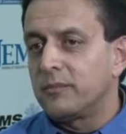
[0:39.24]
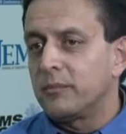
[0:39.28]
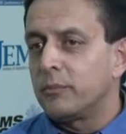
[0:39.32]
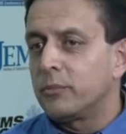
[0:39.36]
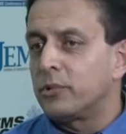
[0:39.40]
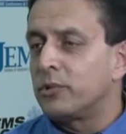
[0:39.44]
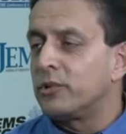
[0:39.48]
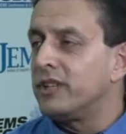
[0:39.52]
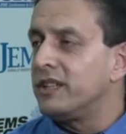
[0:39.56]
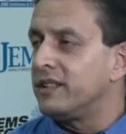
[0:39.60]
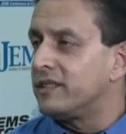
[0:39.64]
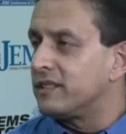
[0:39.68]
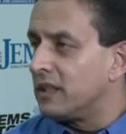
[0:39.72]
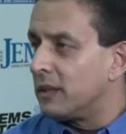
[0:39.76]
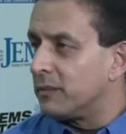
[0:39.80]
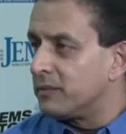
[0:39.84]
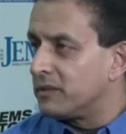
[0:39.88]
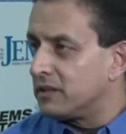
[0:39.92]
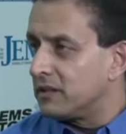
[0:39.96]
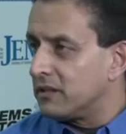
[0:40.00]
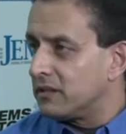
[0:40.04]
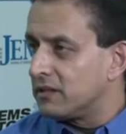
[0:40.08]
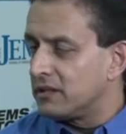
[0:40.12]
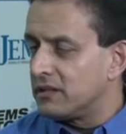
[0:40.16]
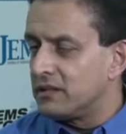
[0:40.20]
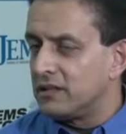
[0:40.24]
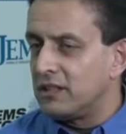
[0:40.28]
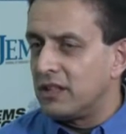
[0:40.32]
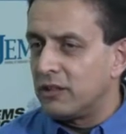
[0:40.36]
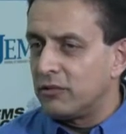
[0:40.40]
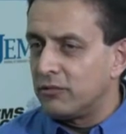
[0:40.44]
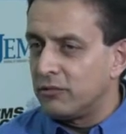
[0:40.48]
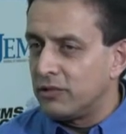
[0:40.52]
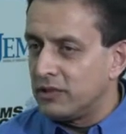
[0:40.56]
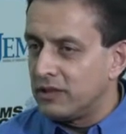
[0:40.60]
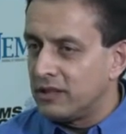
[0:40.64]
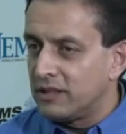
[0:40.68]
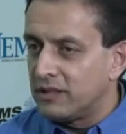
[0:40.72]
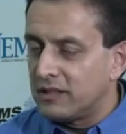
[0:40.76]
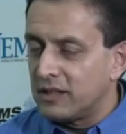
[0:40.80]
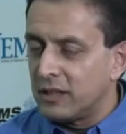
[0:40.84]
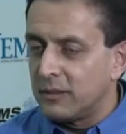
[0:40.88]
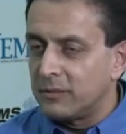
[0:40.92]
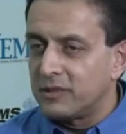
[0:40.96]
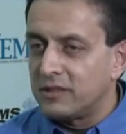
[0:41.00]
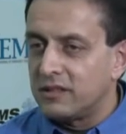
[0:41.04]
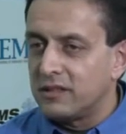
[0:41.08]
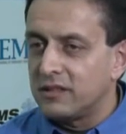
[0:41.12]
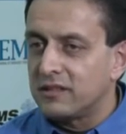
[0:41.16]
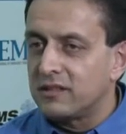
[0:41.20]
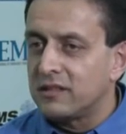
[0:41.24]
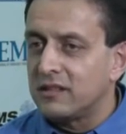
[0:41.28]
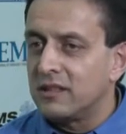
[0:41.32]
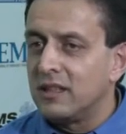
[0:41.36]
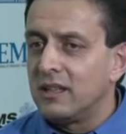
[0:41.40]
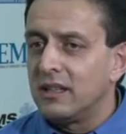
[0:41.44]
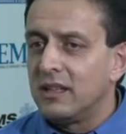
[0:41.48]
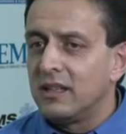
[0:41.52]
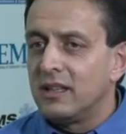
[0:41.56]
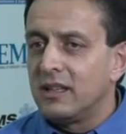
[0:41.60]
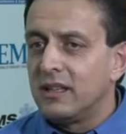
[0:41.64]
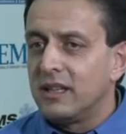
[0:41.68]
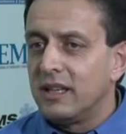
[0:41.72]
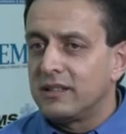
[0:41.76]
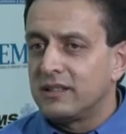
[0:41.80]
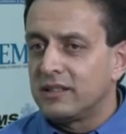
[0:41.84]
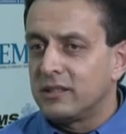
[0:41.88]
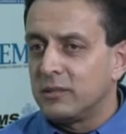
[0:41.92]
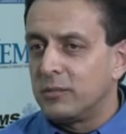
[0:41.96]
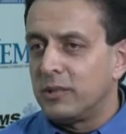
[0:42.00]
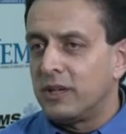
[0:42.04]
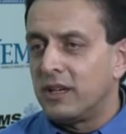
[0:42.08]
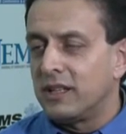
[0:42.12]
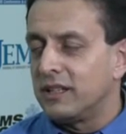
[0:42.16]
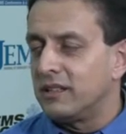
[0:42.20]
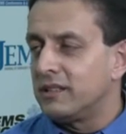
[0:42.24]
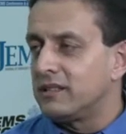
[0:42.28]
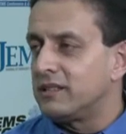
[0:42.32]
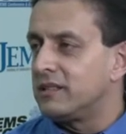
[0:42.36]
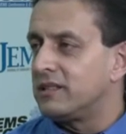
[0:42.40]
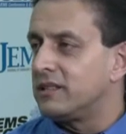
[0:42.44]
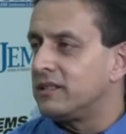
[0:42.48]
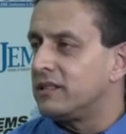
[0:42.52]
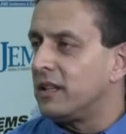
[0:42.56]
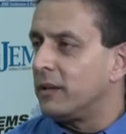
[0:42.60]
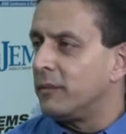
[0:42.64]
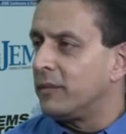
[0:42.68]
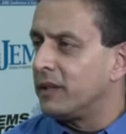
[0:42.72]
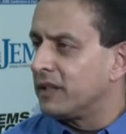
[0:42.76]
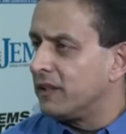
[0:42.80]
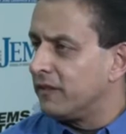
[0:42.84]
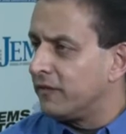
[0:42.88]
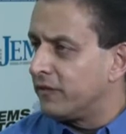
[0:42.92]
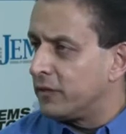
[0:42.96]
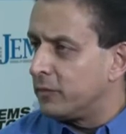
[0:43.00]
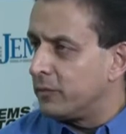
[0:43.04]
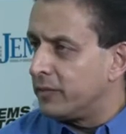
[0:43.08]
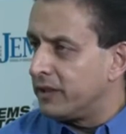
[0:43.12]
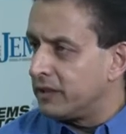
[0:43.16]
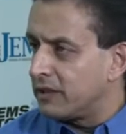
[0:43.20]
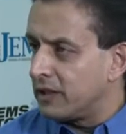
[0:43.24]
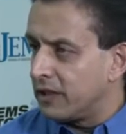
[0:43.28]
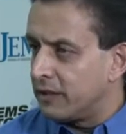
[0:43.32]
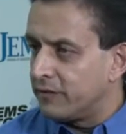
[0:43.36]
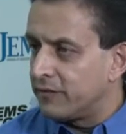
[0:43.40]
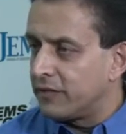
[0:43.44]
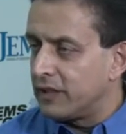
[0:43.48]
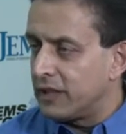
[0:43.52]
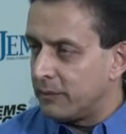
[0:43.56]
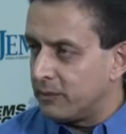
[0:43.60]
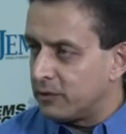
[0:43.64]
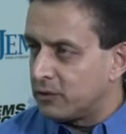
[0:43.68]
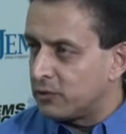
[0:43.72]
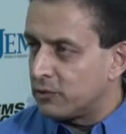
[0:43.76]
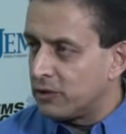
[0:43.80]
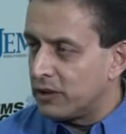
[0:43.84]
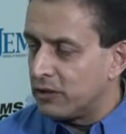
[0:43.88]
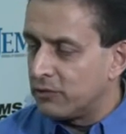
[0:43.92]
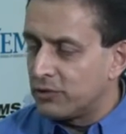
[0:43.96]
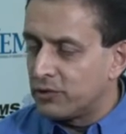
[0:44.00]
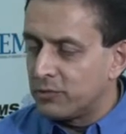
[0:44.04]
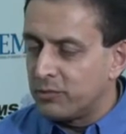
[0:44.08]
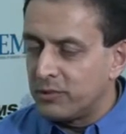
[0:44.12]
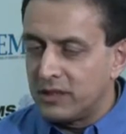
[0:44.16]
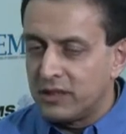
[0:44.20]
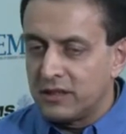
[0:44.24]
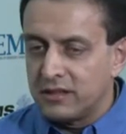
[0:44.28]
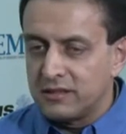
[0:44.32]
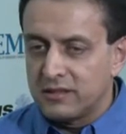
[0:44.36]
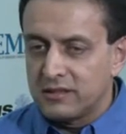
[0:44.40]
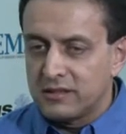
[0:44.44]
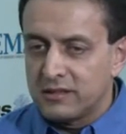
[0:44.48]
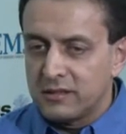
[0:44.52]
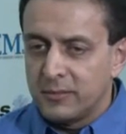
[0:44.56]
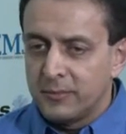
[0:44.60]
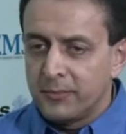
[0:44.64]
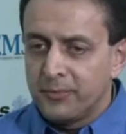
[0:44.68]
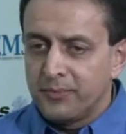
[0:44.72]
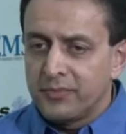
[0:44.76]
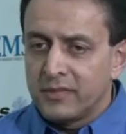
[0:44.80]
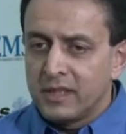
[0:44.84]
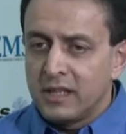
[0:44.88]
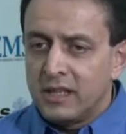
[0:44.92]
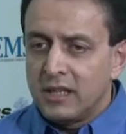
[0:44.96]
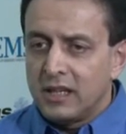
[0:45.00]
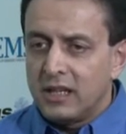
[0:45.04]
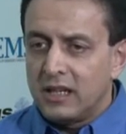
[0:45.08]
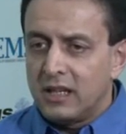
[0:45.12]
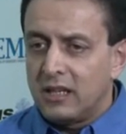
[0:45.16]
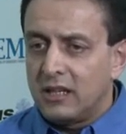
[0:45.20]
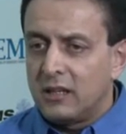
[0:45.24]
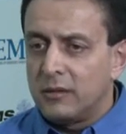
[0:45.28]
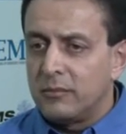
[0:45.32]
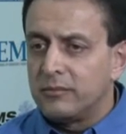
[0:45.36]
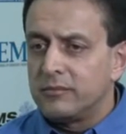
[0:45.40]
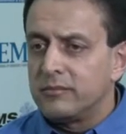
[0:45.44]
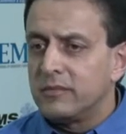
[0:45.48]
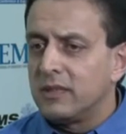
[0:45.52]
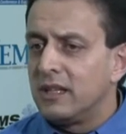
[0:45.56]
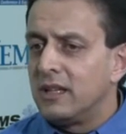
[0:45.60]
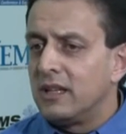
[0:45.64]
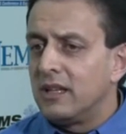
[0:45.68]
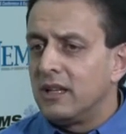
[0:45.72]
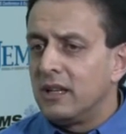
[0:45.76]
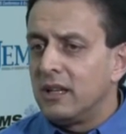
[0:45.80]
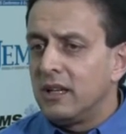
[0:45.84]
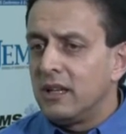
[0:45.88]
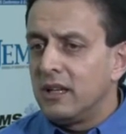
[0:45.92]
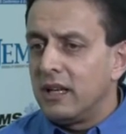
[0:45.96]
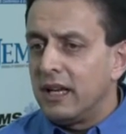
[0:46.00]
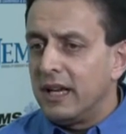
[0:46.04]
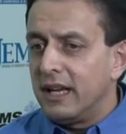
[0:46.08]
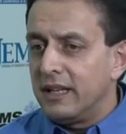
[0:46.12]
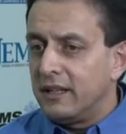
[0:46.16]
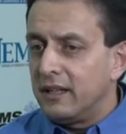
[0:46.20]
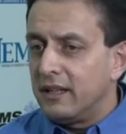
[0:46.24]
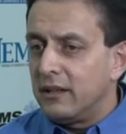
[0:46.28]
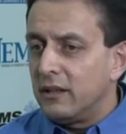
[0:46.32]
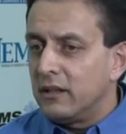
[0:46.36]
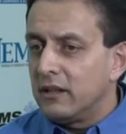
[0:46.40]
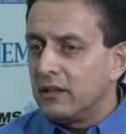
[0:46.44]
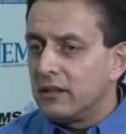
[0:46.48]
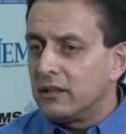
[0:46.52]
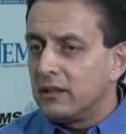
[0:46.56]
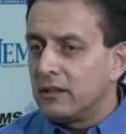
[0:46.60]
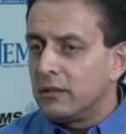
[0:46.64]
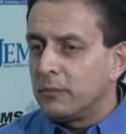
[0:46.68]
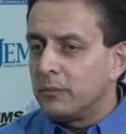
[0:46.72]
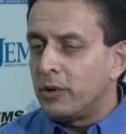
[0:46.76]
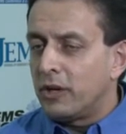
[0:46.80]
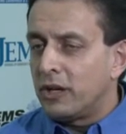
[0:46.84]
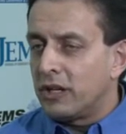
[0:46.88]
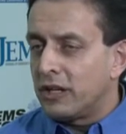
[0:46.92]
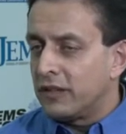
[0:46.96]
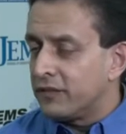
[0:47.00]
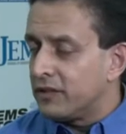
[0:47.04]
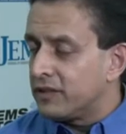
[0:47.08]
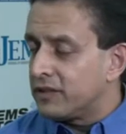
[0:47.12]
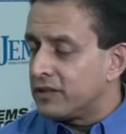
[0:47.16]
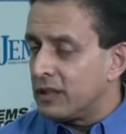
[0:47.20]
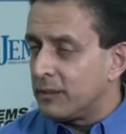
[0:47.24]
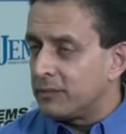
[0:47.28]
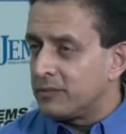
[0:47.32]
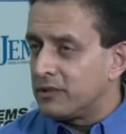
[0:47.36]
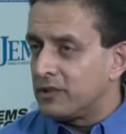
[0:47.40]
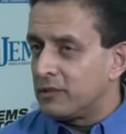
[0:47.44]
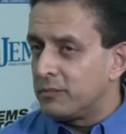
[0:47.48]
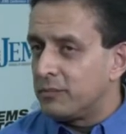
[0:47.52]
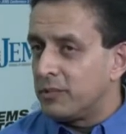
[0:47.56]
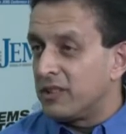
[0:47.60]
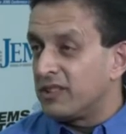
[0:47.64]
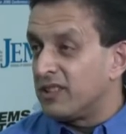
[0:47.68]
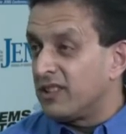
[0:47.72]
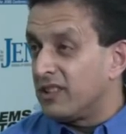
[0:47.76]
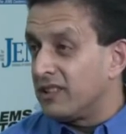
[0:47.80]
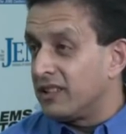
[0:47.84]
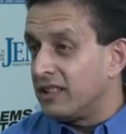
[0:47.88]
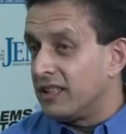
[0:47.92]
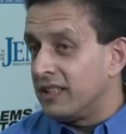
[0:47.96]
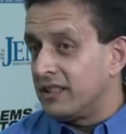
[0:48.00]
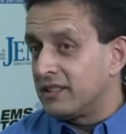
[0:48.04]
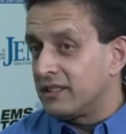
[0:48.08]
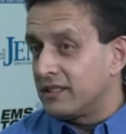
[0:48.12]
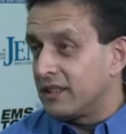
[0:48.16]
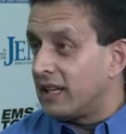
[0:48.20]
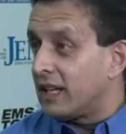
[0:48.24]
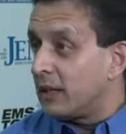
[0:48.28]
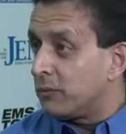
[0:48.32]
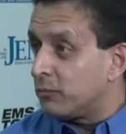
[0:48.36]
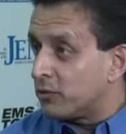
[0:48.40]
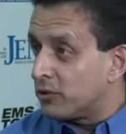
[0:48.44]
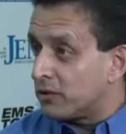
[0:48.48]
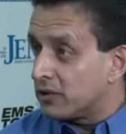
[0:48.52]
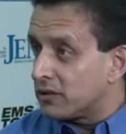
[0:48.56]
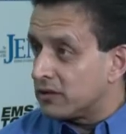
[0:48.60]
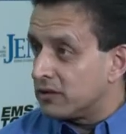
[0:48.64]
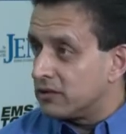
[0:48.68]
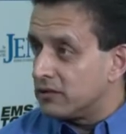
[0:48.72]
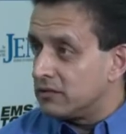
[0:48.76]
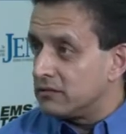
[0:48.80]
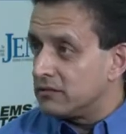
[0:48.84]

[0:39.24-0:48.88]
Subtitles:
pre-sepsis. It's not really sepsis. It's the body's systemic inflammatory response. And part of the sepsis bundle is lab work,